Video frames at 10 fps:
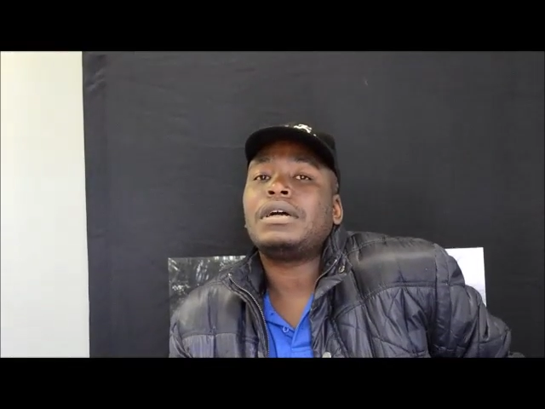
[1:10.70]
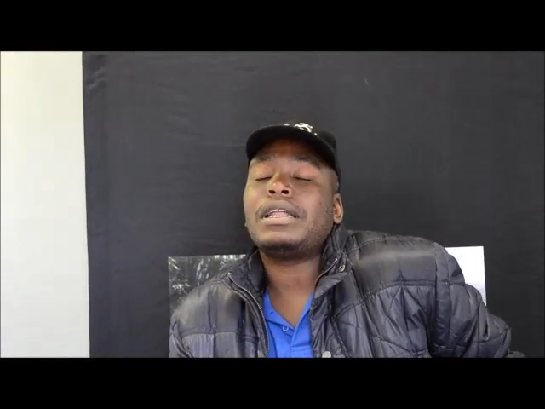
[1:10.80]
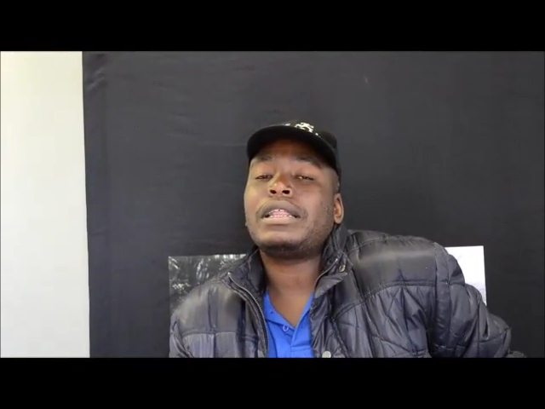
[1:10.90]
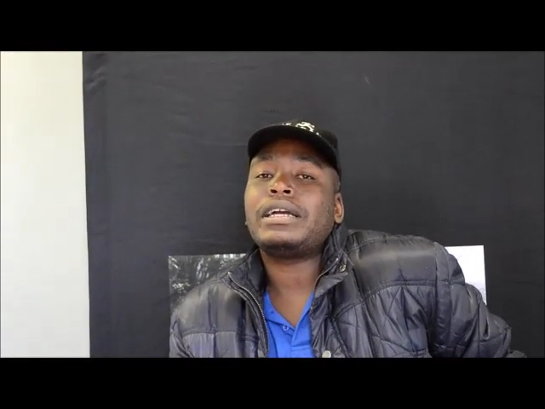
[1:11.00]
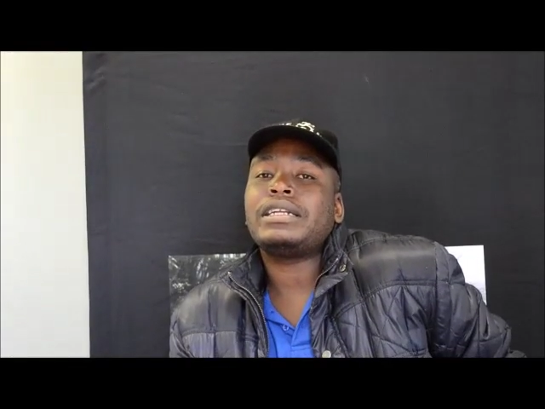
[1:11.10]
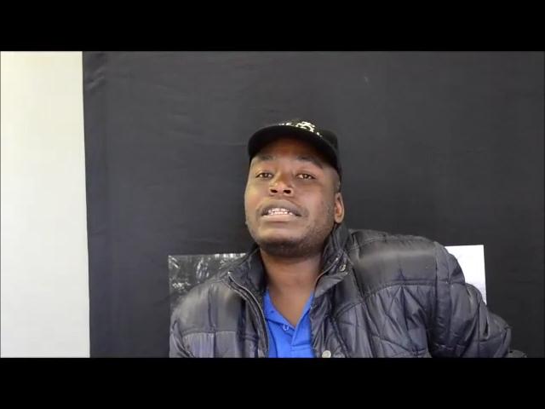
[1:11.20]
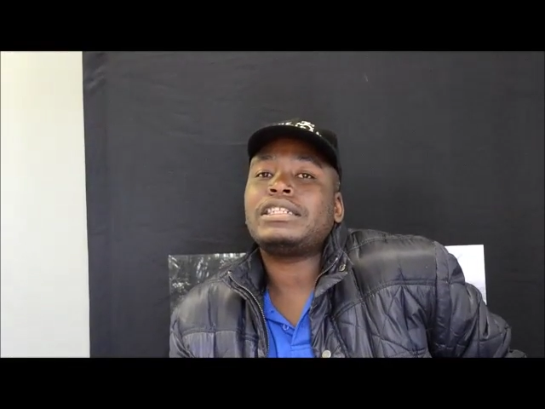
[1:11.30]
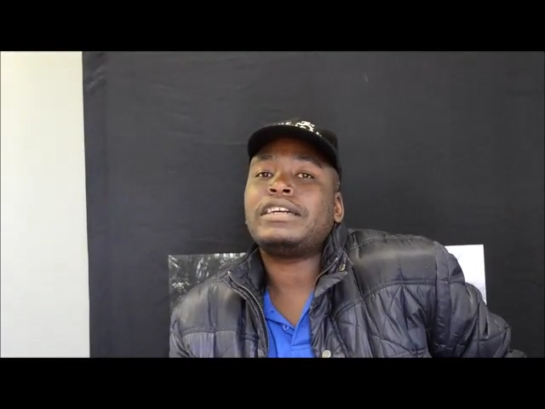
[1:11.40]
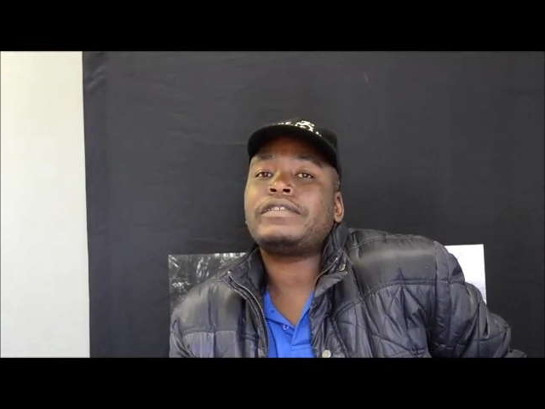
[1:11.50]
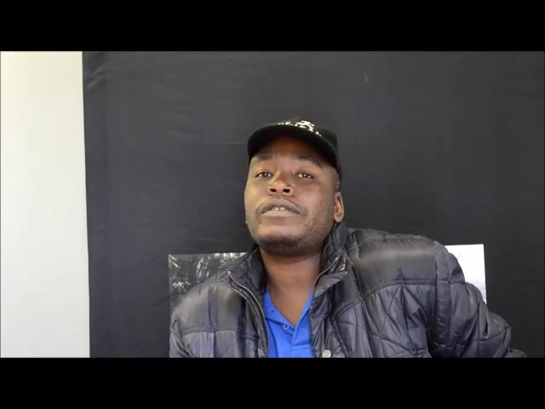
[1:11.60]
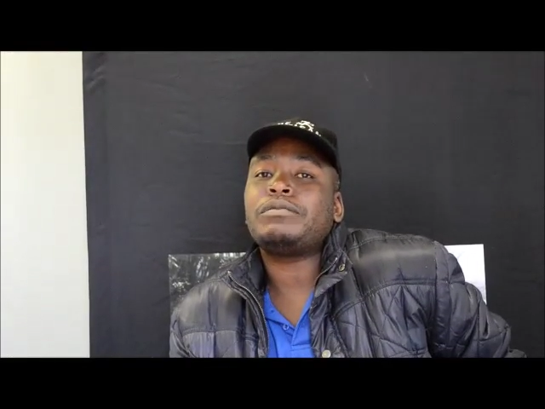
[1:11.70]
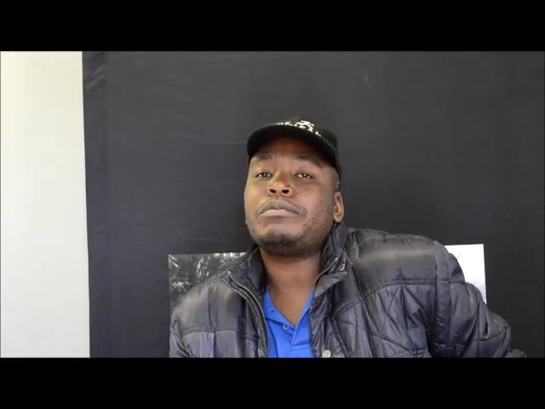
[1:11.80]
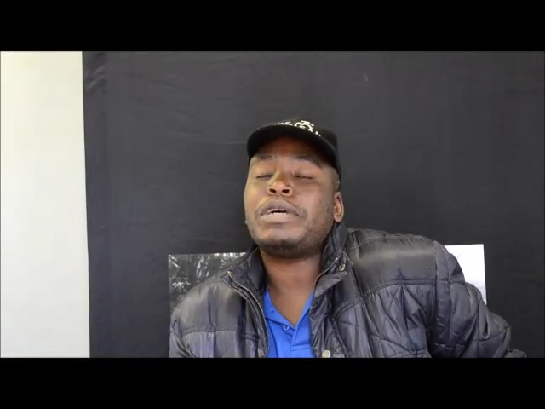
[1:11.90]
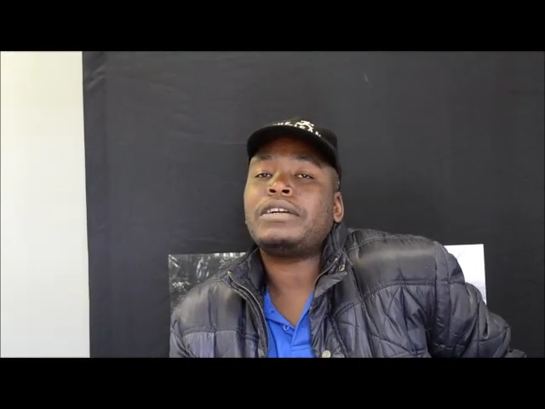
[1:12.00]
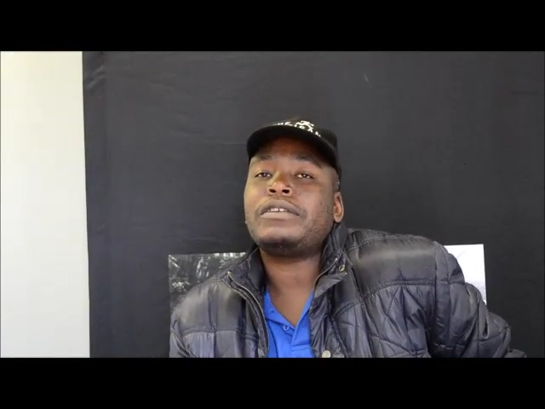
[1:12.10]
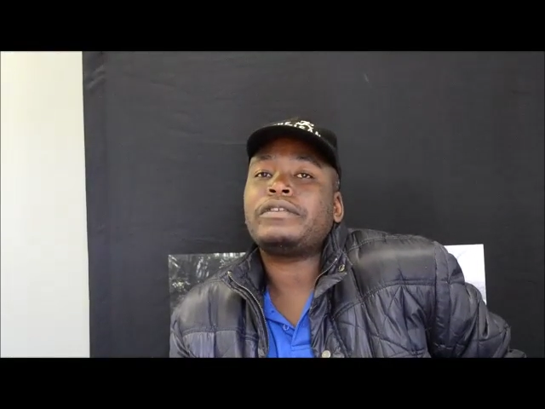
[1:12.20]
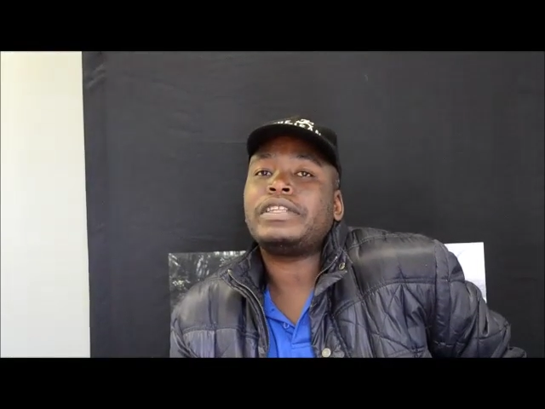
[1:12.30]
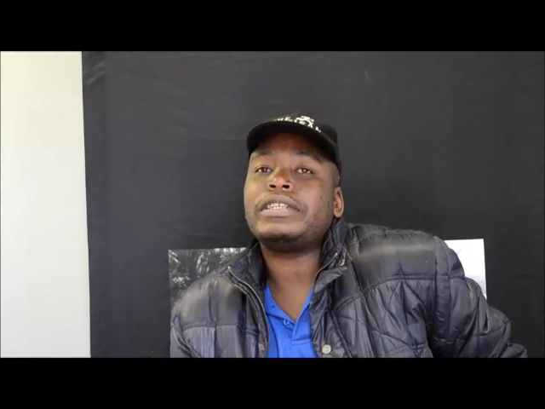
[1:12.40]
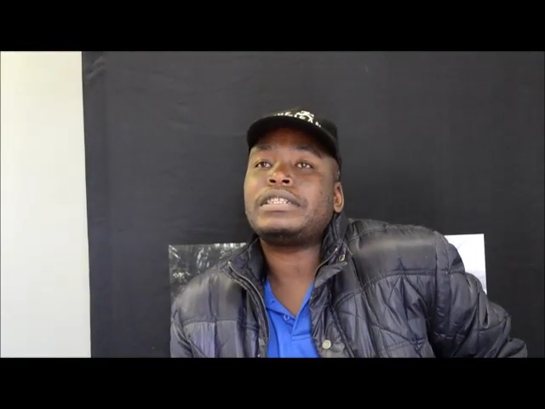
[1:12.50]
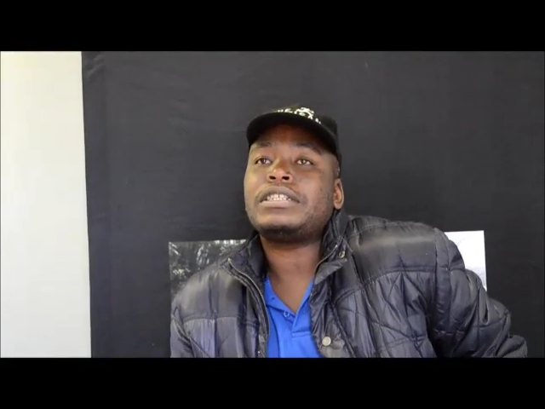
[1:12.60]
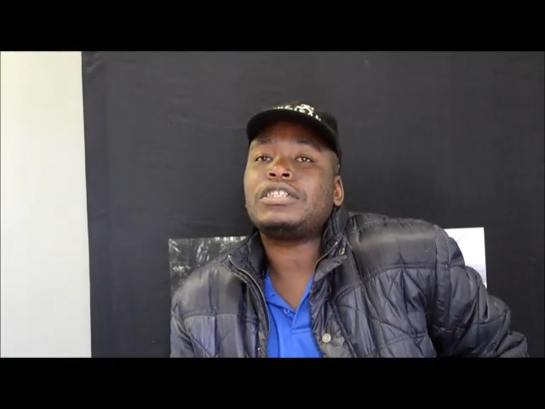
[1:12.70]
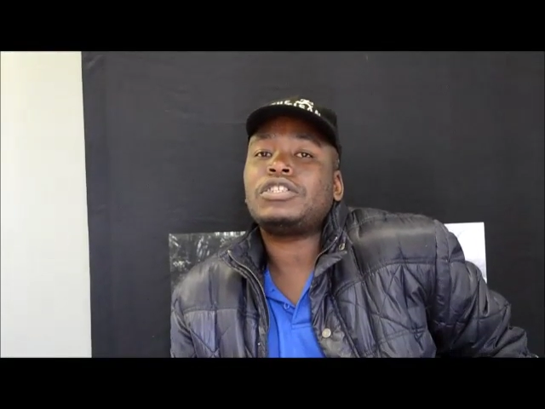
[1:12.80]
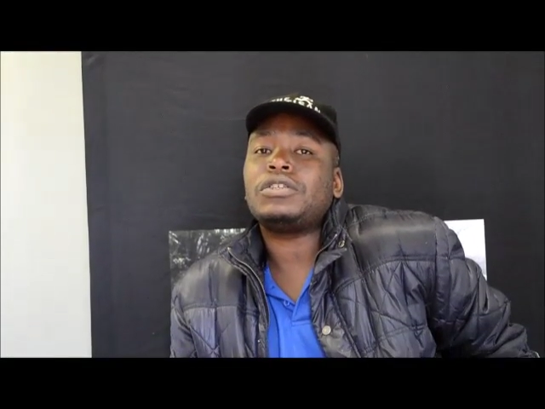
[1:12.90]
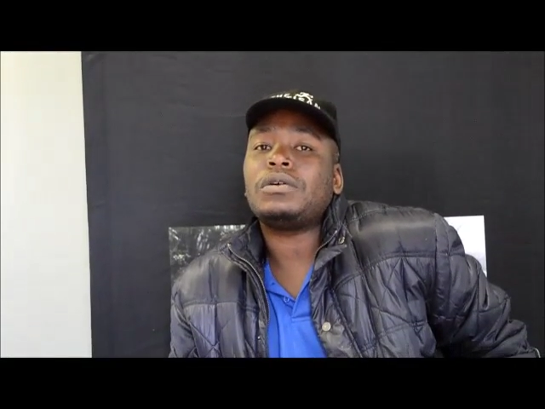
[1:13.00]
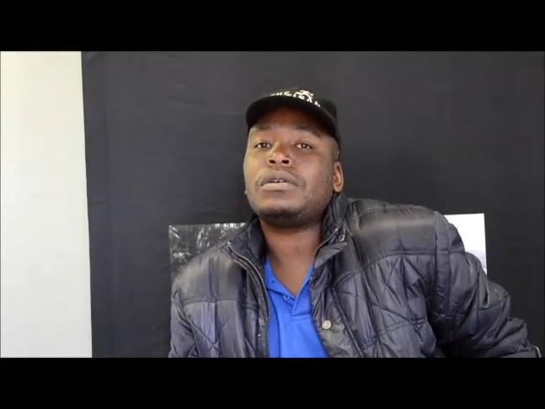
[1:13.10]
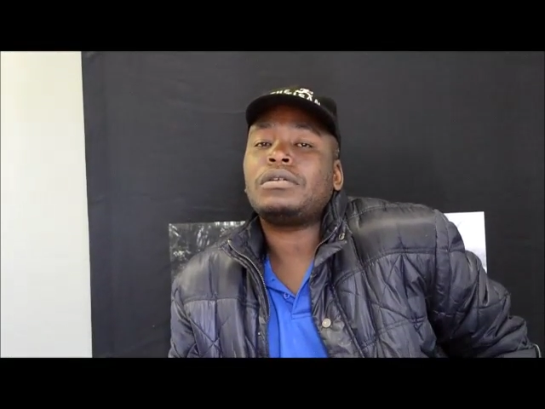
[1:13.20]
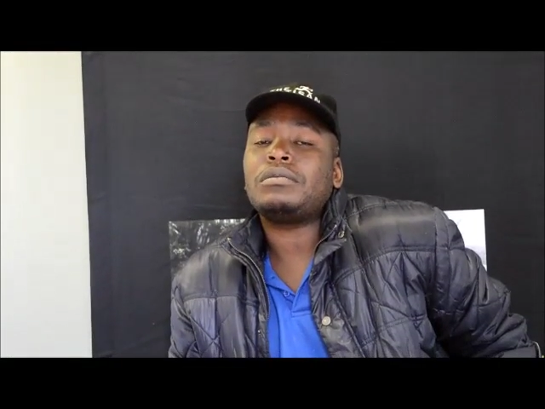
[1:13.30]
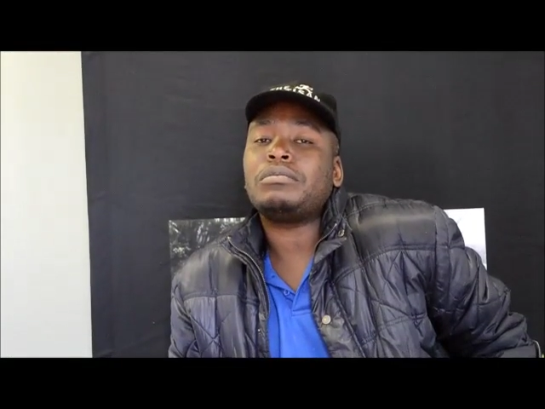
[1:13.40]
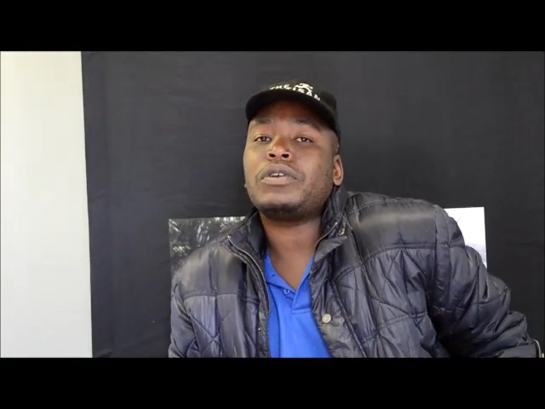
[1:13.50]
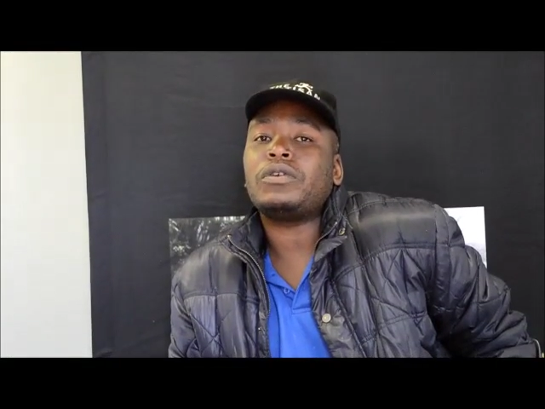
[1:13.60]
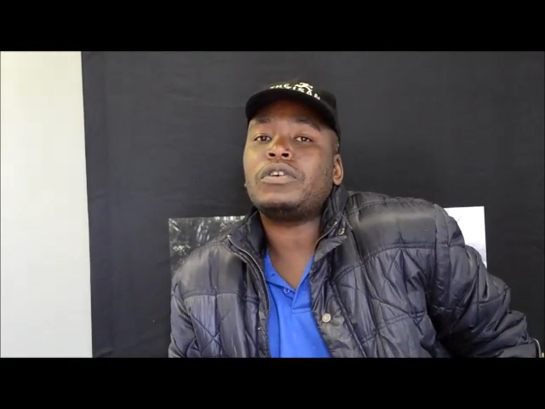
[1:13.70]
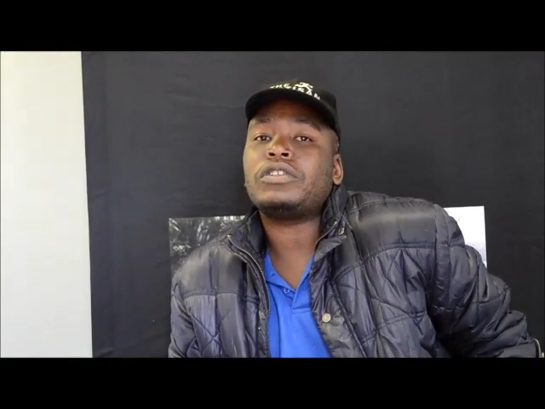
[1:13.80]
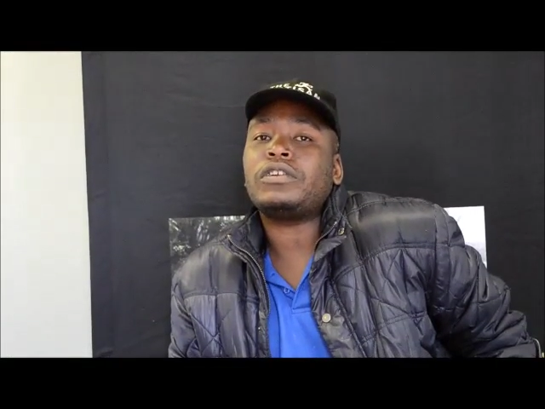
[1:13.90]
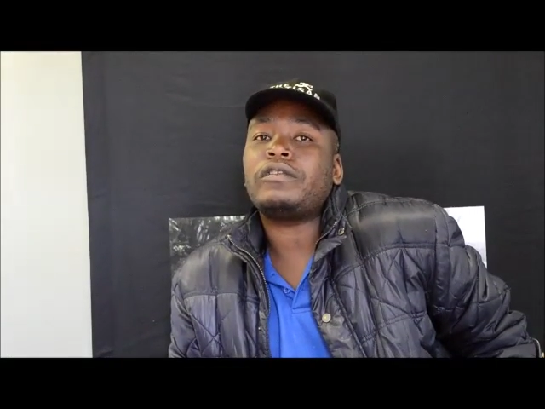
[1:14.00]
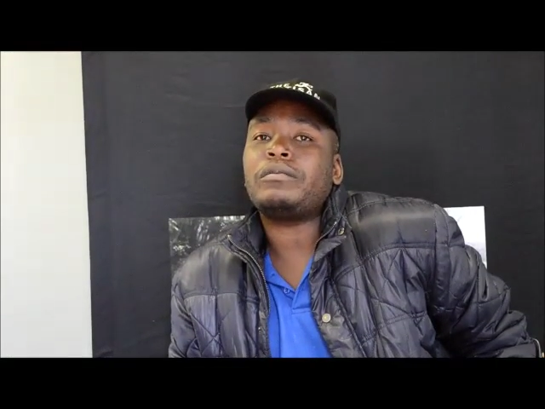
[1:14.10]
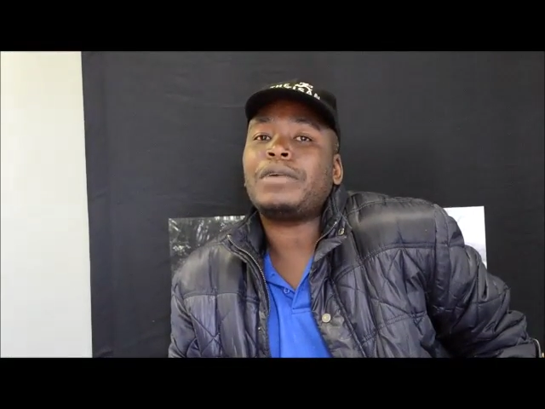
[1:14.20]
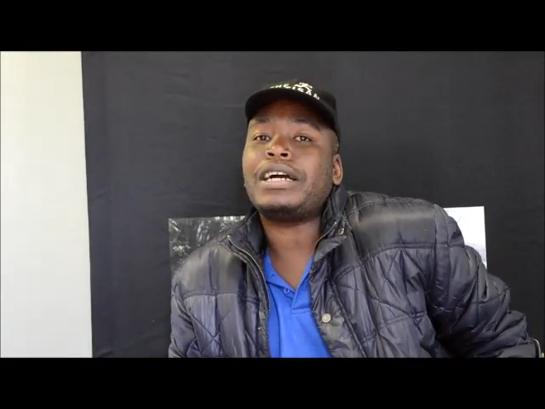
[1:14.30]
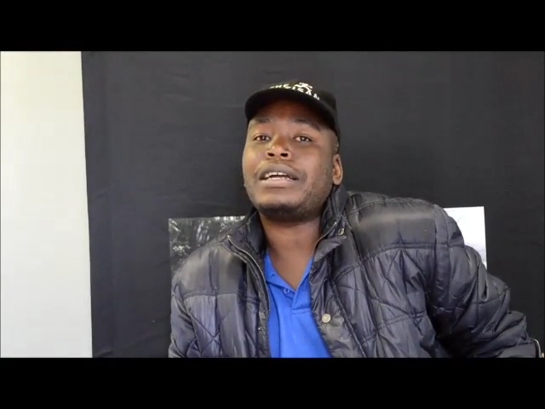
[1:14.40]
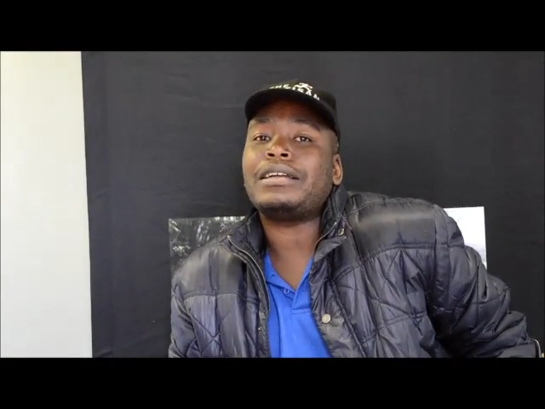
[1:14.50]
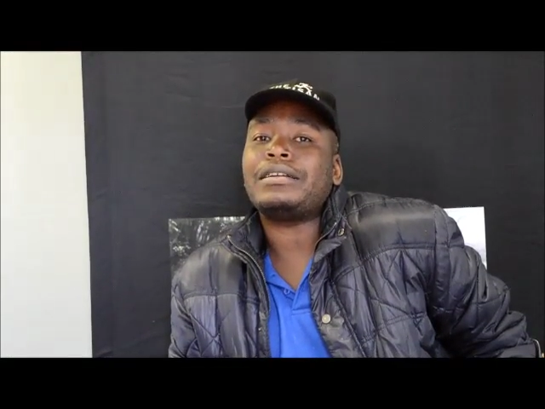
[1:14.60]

I think I deserve to be part of this show because of my